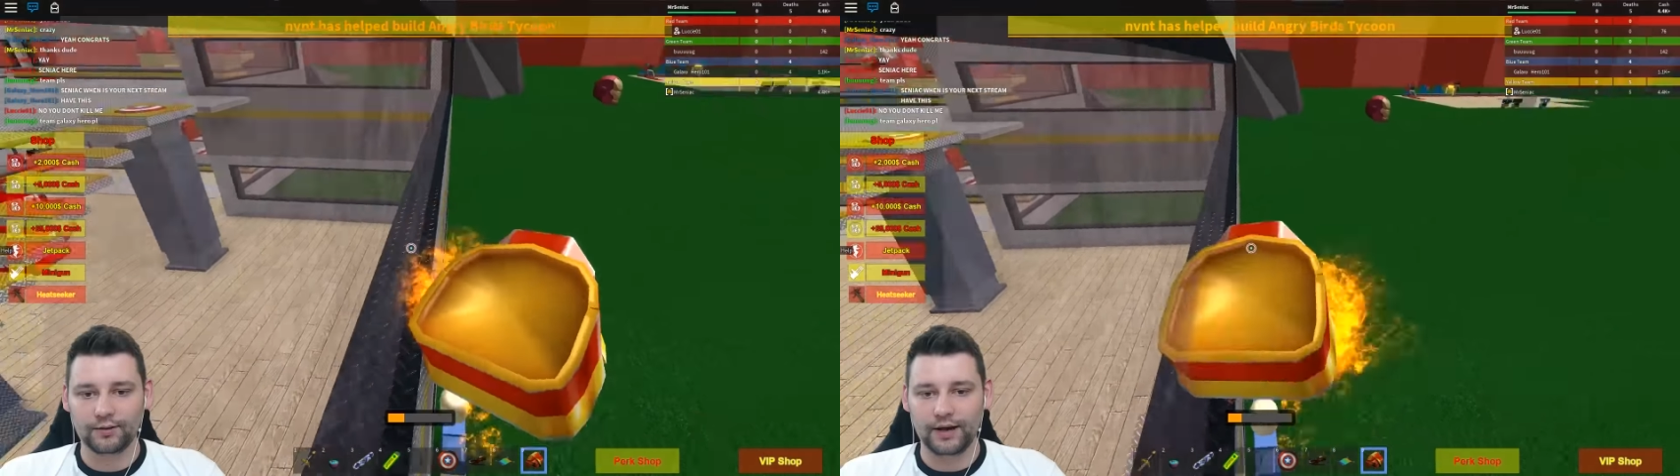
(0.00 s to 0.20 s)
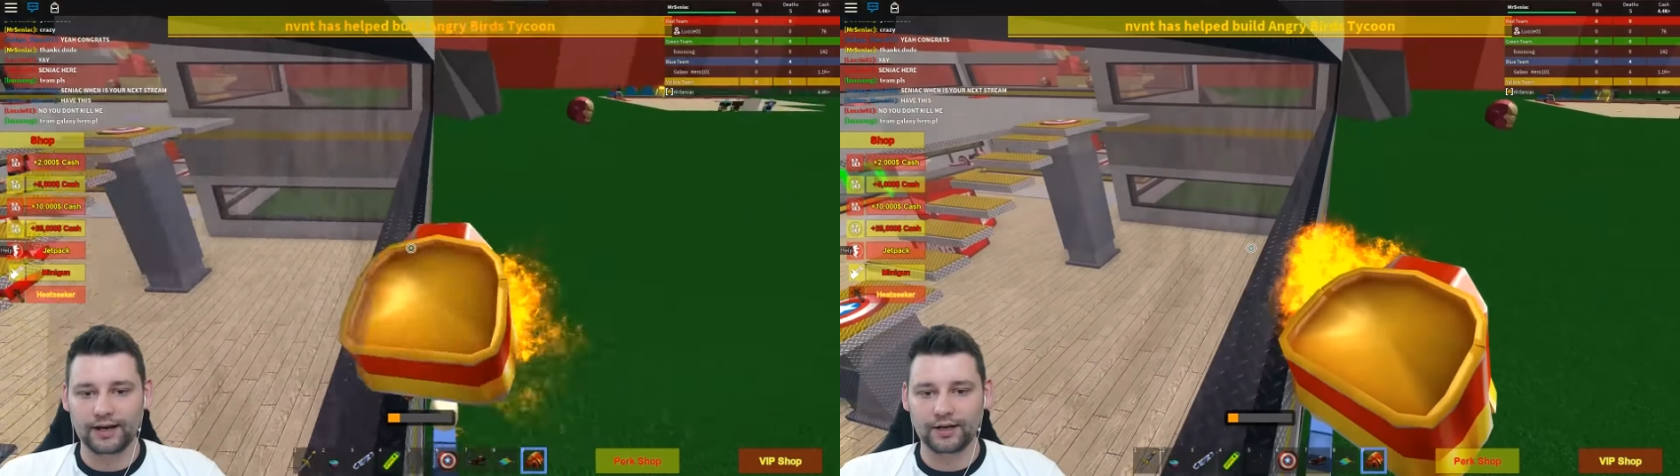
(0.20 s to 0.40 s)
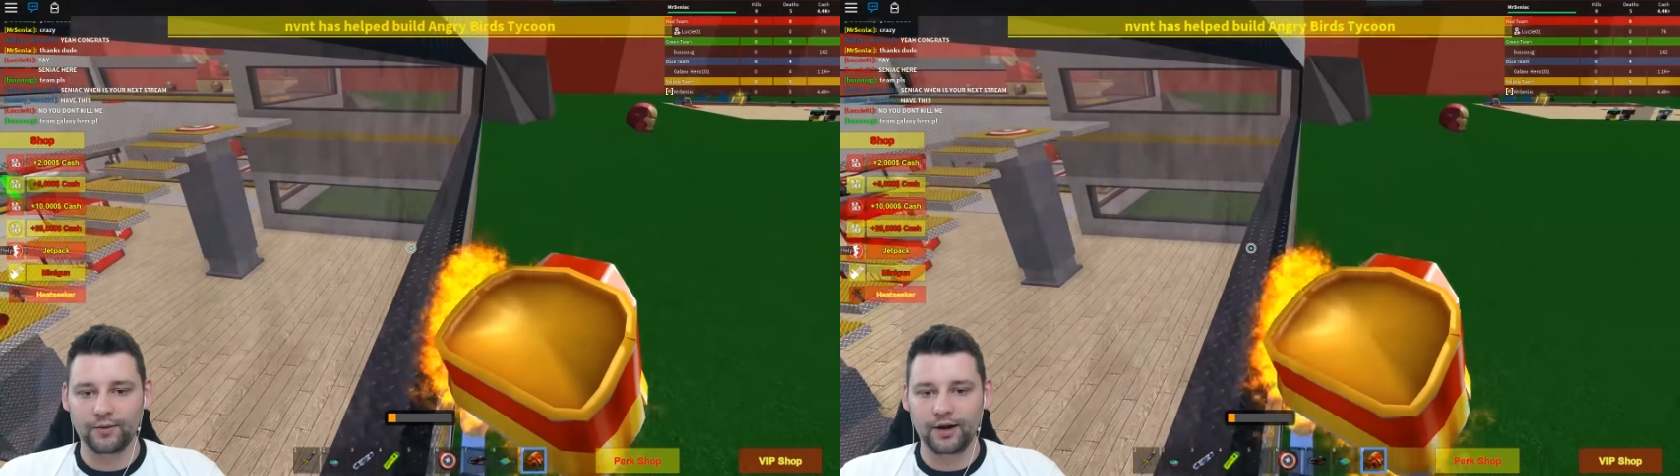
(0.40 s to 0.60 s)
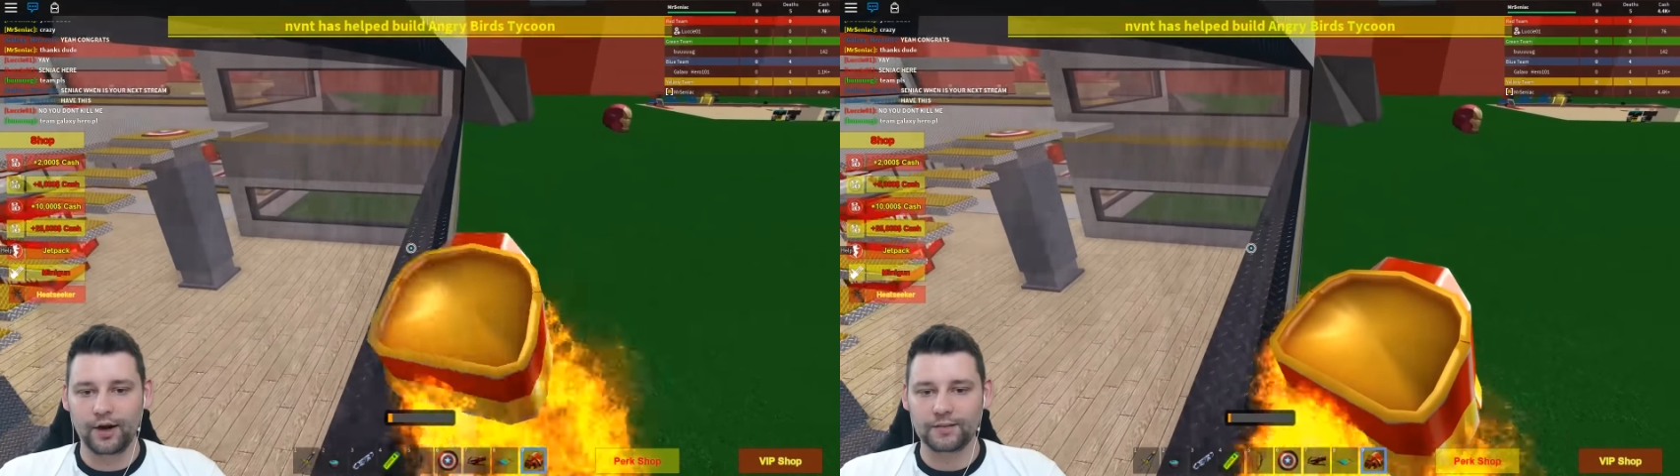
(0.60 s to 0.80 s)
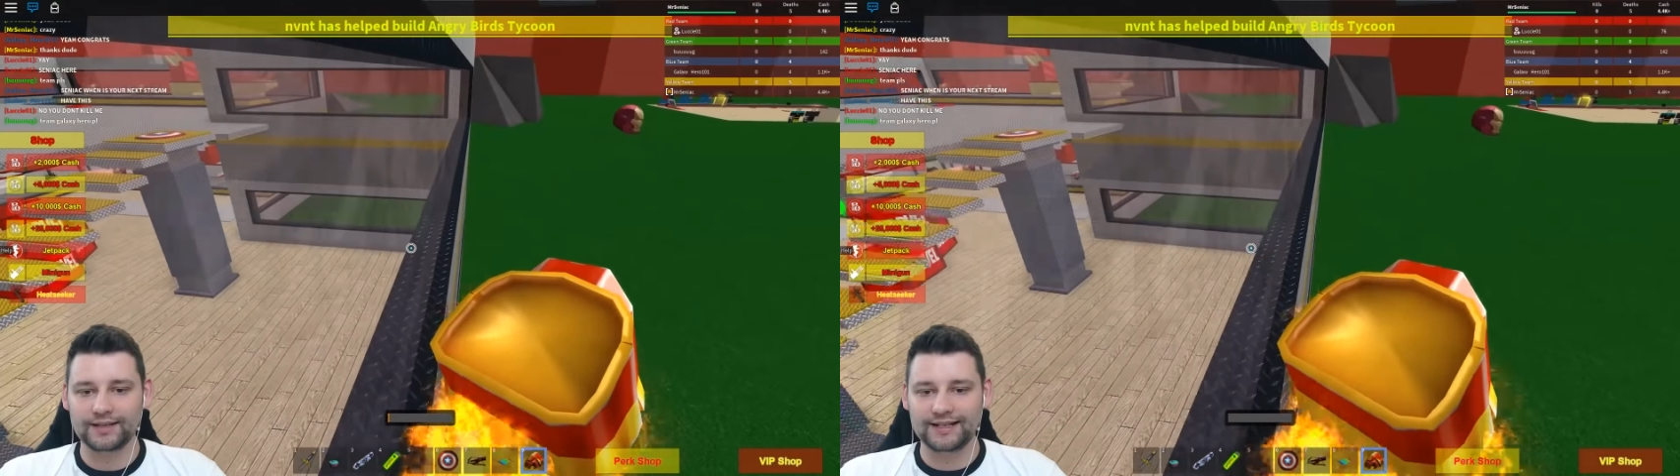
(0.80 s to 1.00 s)
Come on, come on,
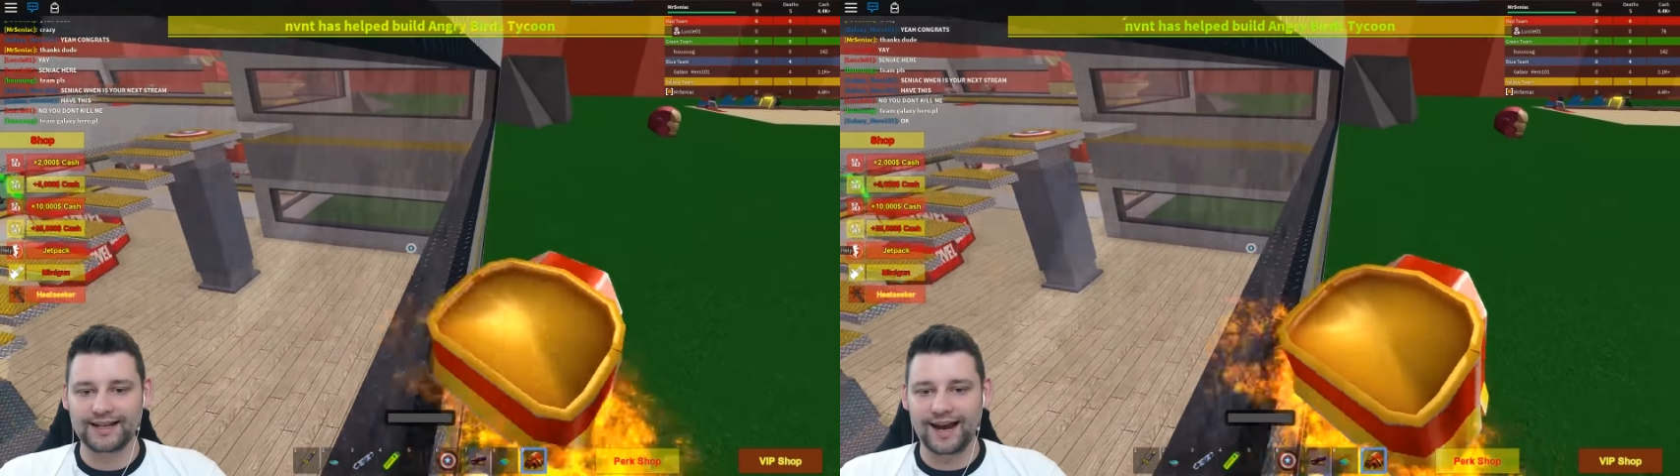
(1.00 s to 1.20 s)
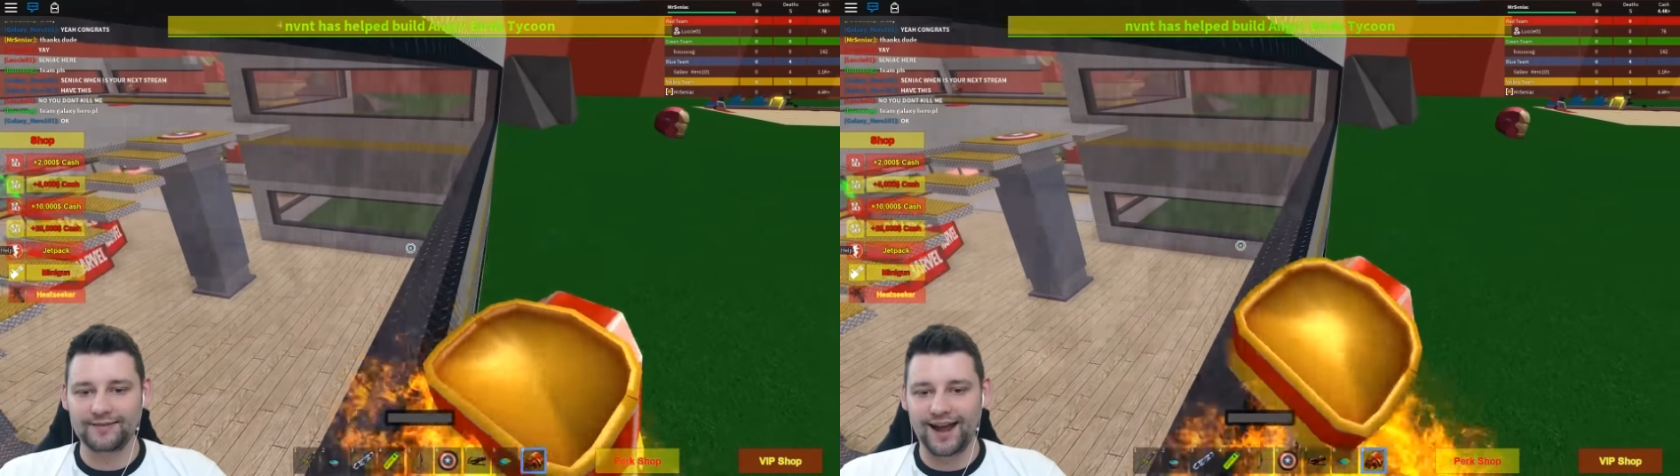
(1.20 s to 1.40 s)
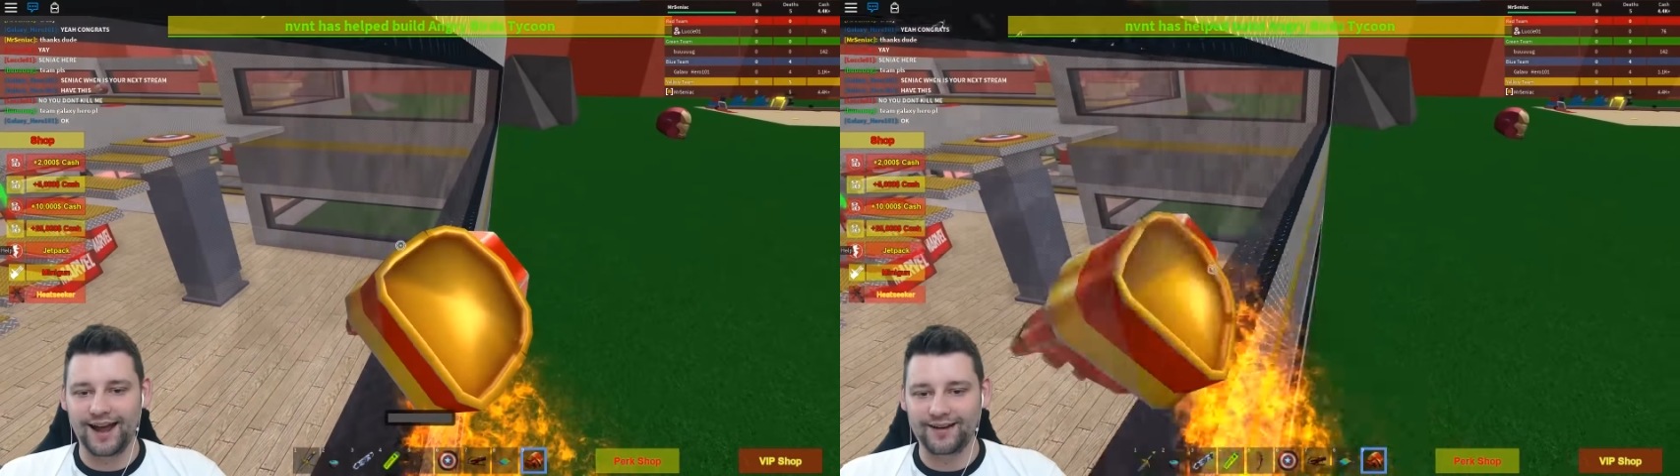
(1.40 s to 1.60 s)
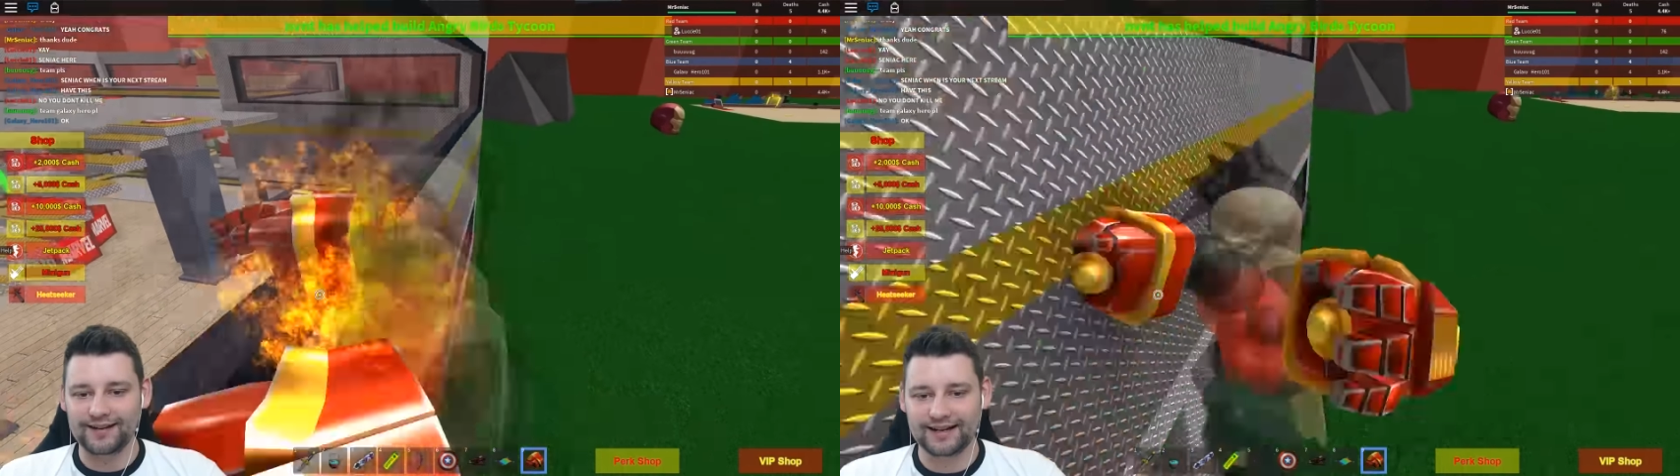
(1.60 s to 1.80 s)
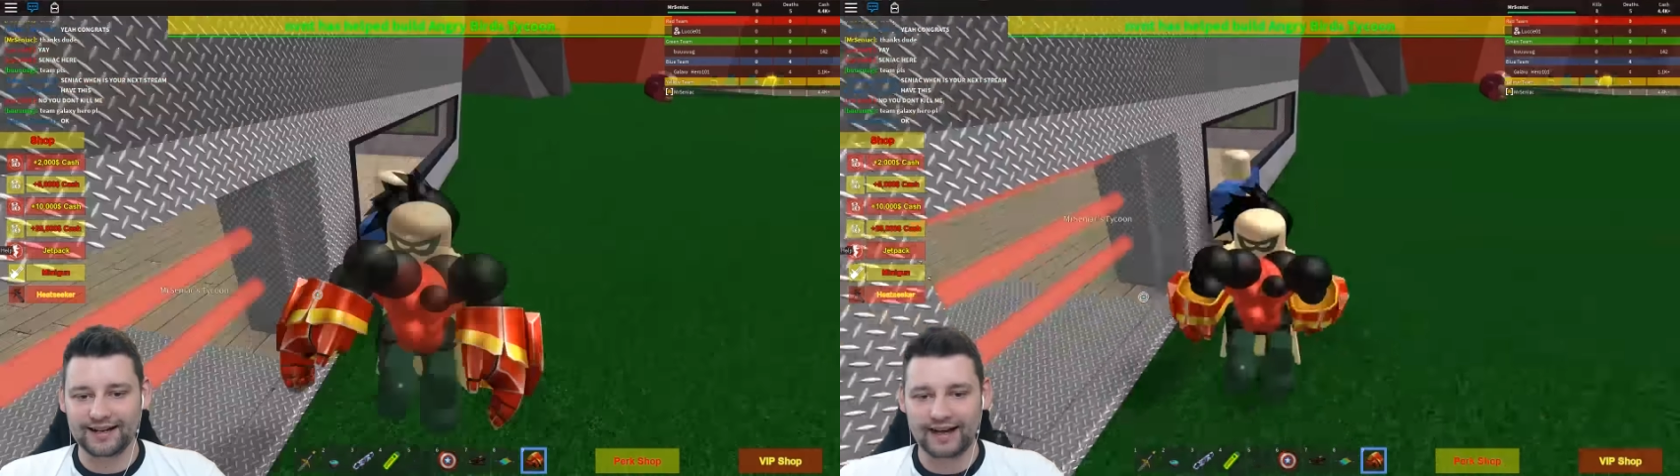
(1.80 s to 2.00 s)
up to the top now!